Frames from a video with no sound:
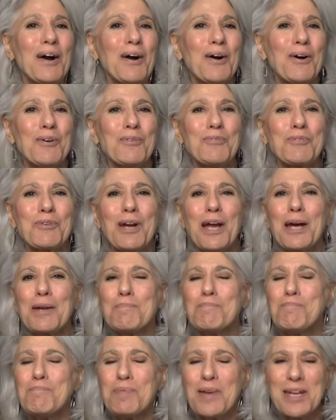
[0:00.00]
over at
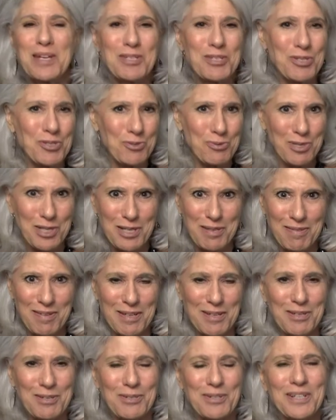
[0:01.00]
Bay Street
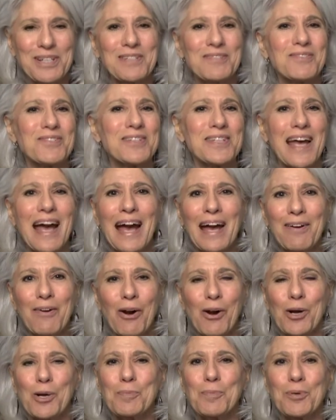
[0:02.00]
Theater in Sag
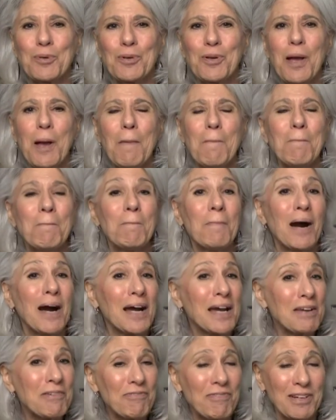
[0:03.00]
Harbor,
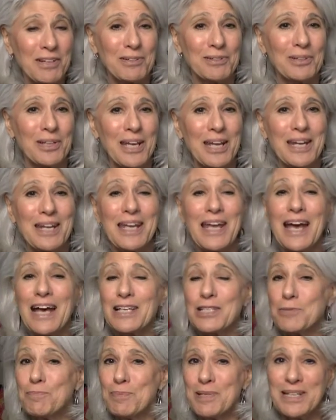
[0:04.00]
My Fair Lady
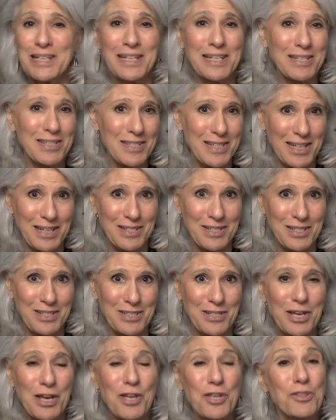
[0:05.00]
has been
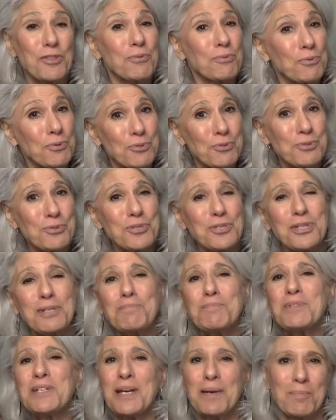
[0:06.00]
extended through
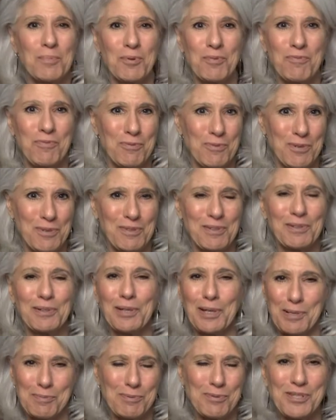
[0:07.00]
September 4th,
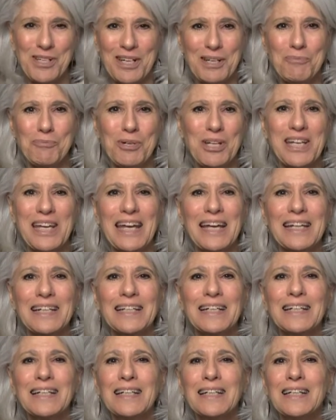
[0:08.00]
Labor Day weekend.
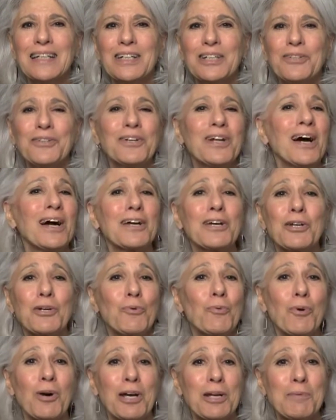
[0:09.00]
You're not going to
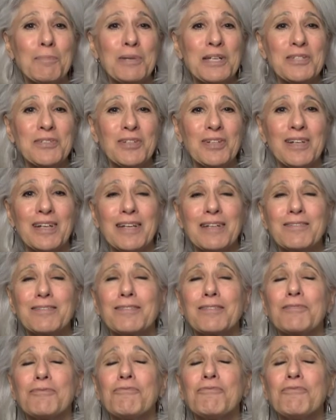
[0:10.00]
want to miss it. It's
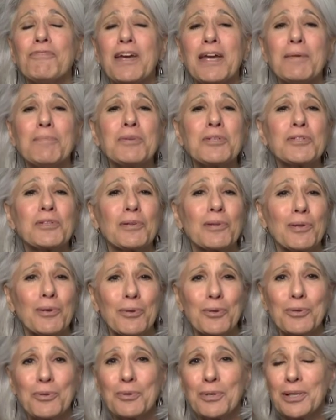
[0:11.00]
the famous
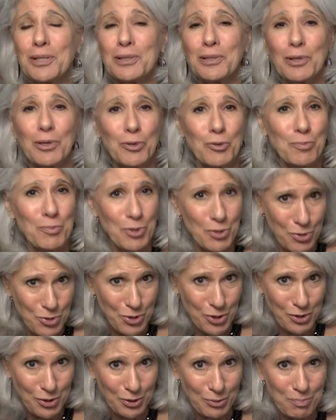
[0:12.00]
Lerner and Loewe
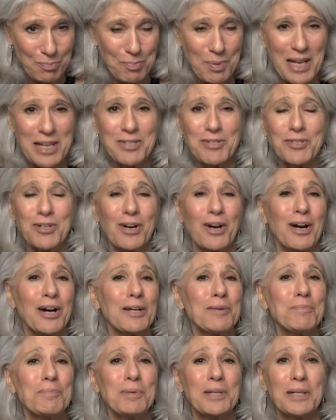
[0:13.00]
musical based
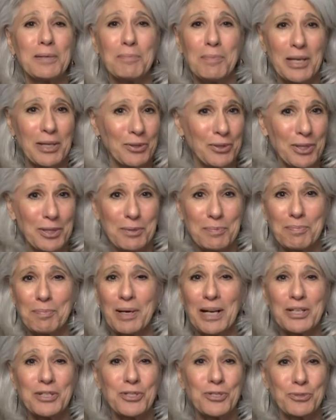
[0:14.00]
on Pygmalion
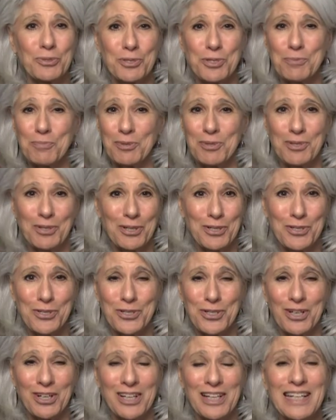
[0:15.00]
by George Bernard
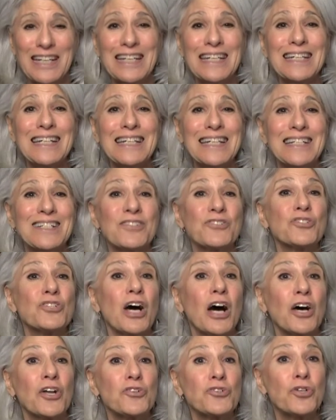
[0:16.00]
Shaw. It is
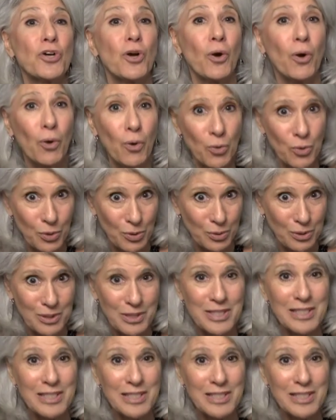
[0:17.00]
a total